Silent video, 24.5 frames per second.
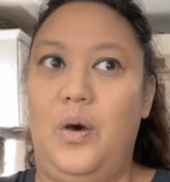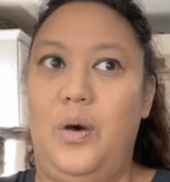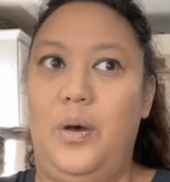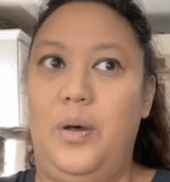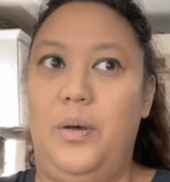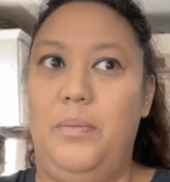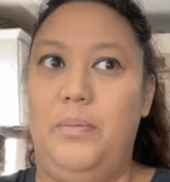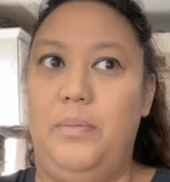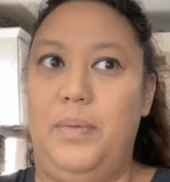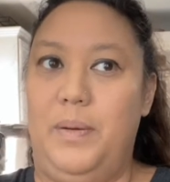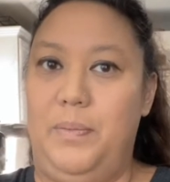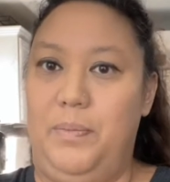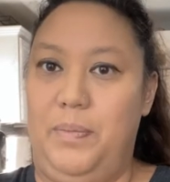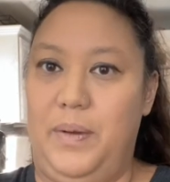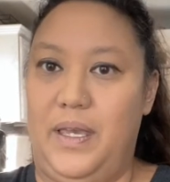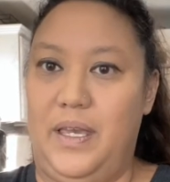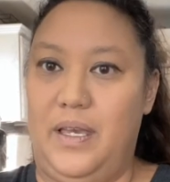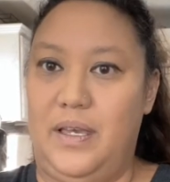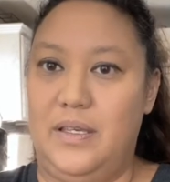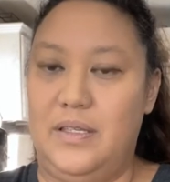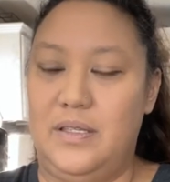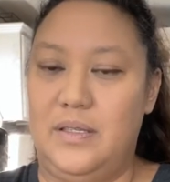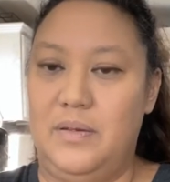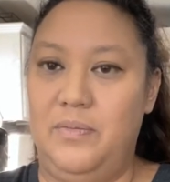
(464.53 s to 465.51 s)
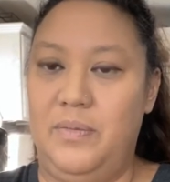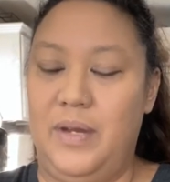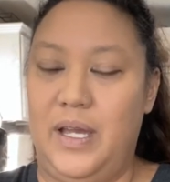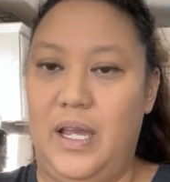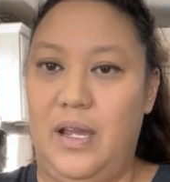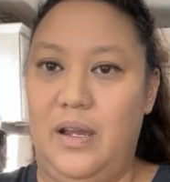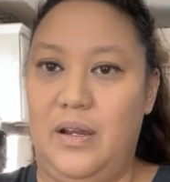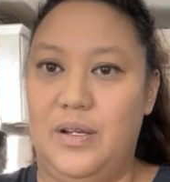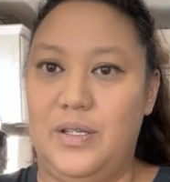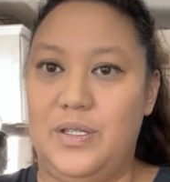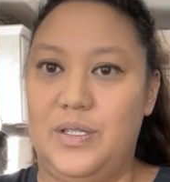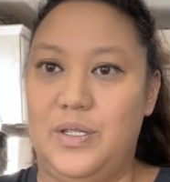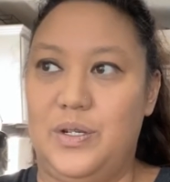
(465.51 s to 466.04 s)
But because of my
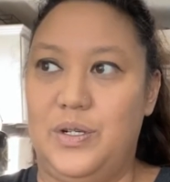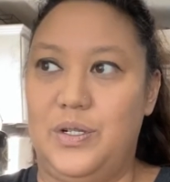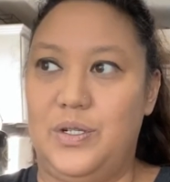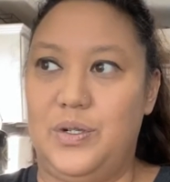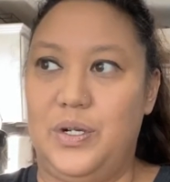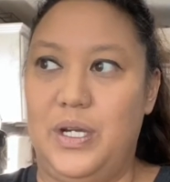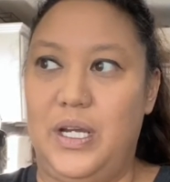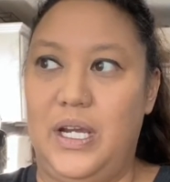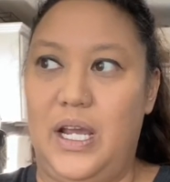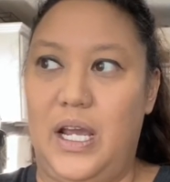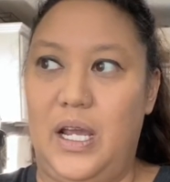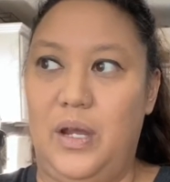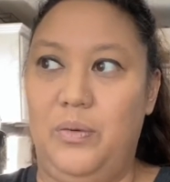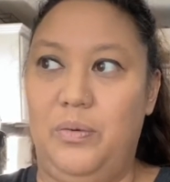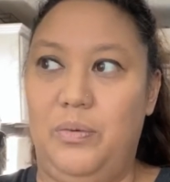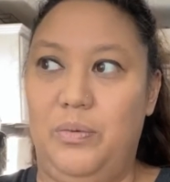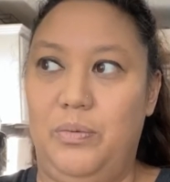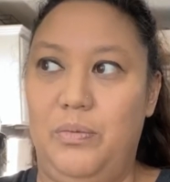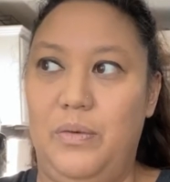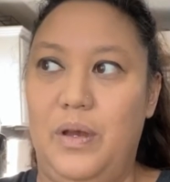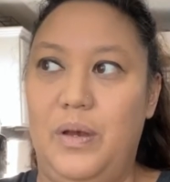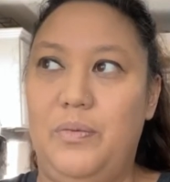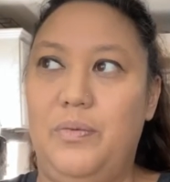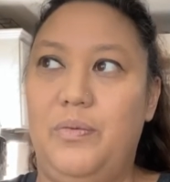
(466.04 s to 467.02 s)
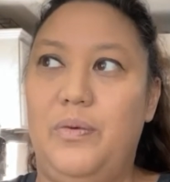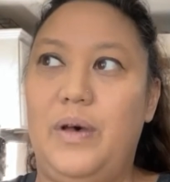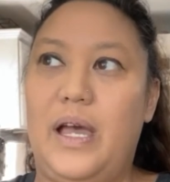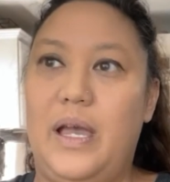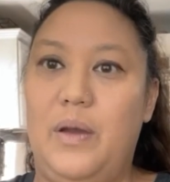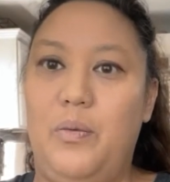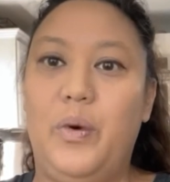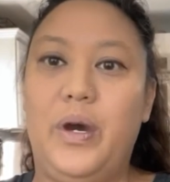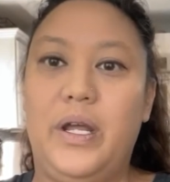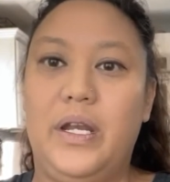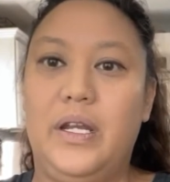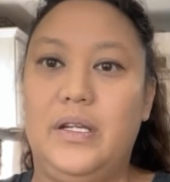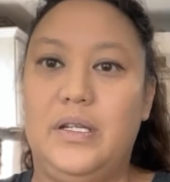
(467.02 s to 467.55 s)
heart surgery, I
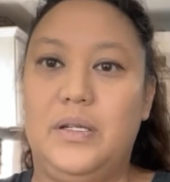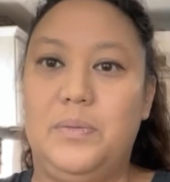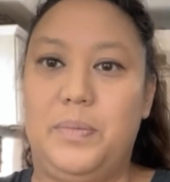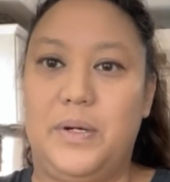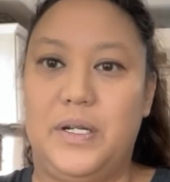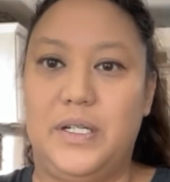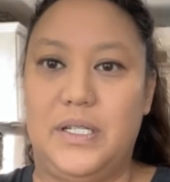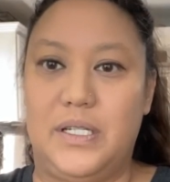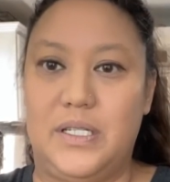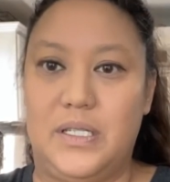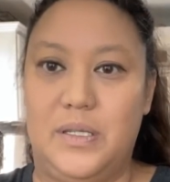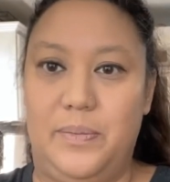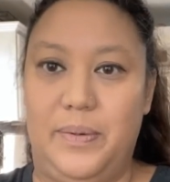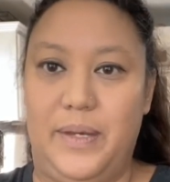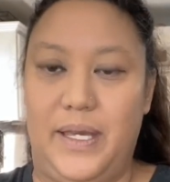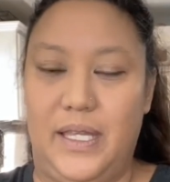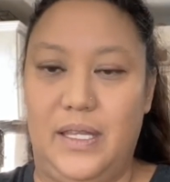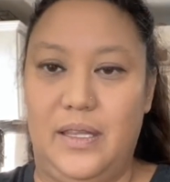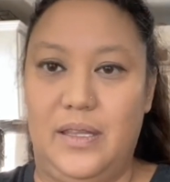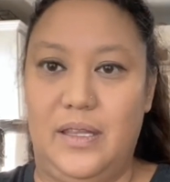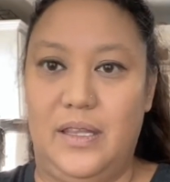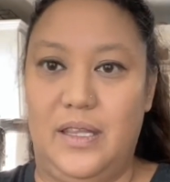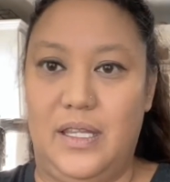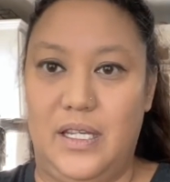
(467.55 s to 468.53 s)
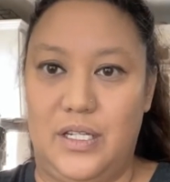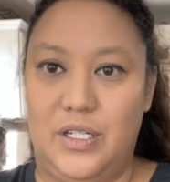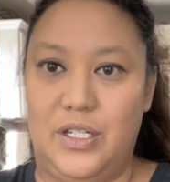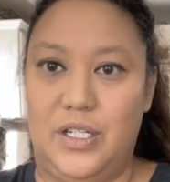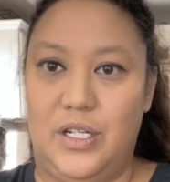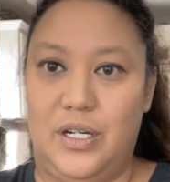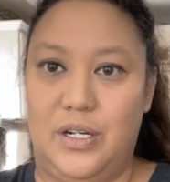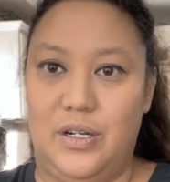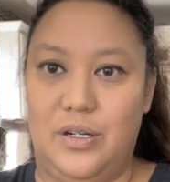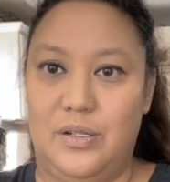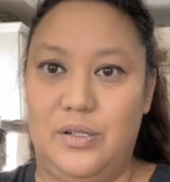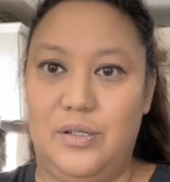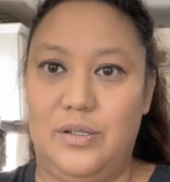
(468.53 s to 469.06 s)
wanted to participate this
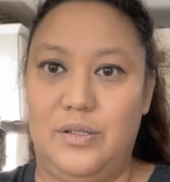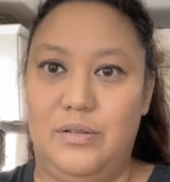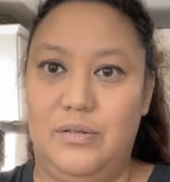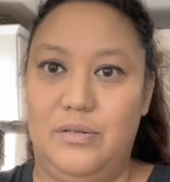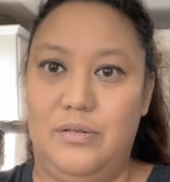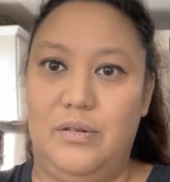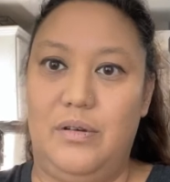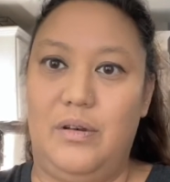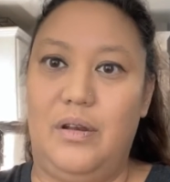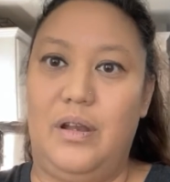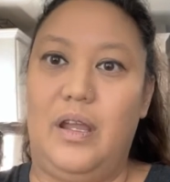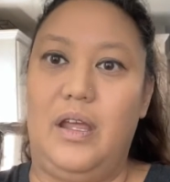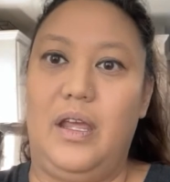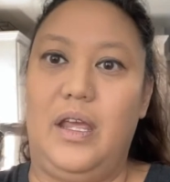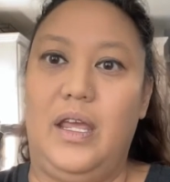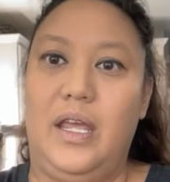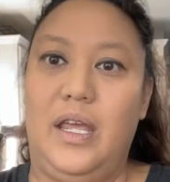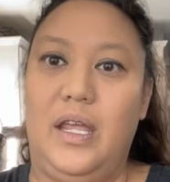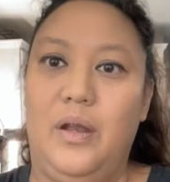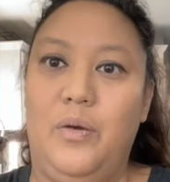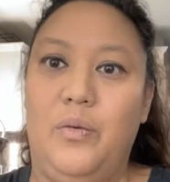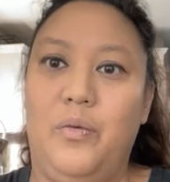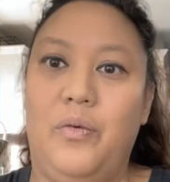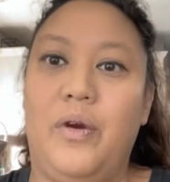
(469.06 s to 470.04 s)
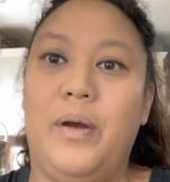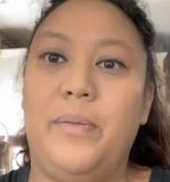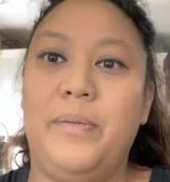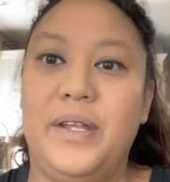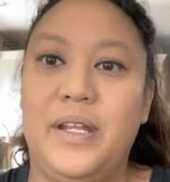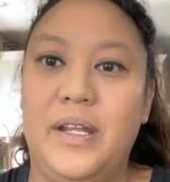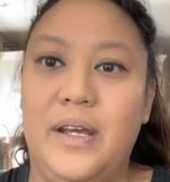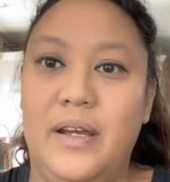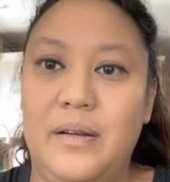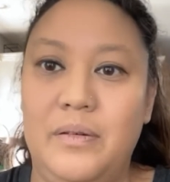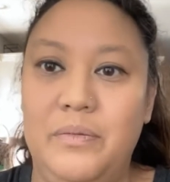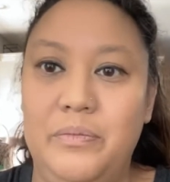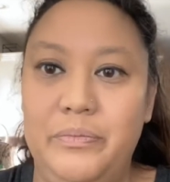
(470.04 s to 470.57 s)
year in
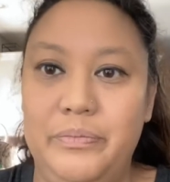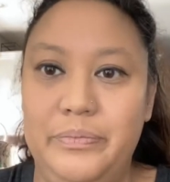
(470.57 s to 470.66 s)
Ramadan,